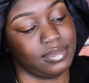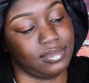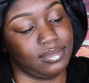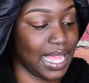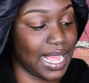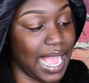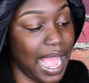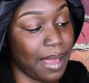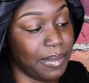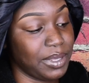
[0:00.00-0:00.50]

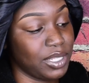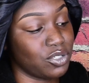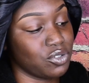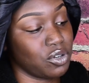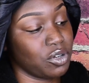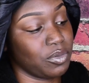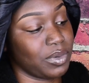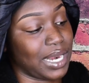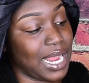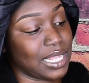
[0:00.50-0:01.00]
Like, I be
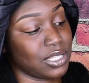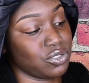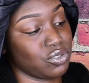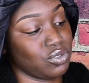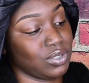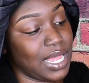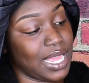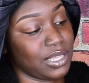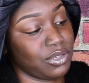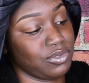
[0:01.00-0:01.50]
doing what I
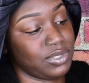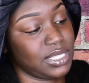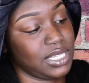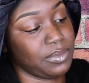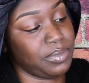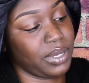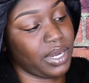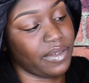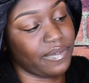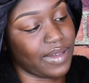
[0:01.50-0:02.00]
do. Like, you see,
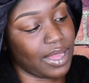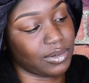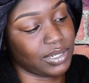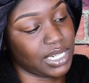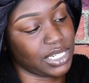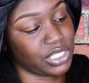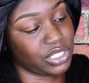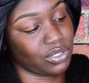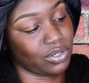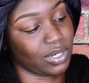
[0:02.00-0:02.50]
putting
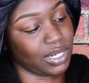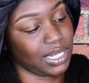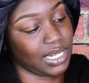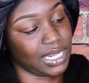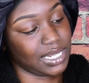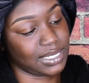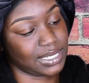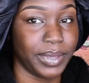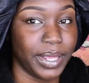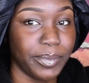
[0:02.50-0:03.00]
foundation on
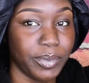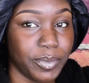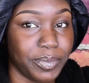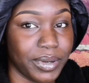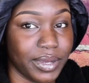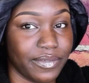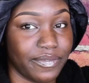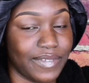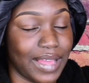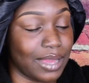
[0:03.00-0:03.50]
lace. People
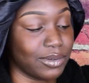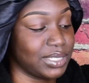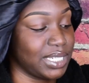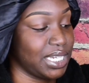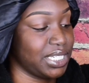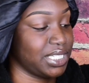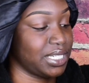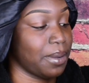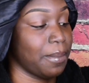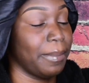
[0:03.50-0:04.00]
put
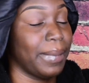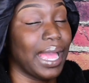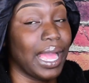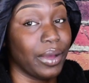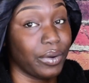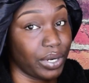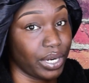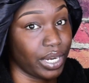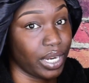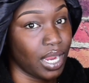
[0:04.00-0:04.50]
foundation
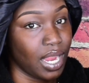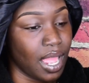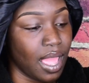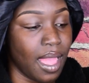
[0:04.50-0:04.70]
powder.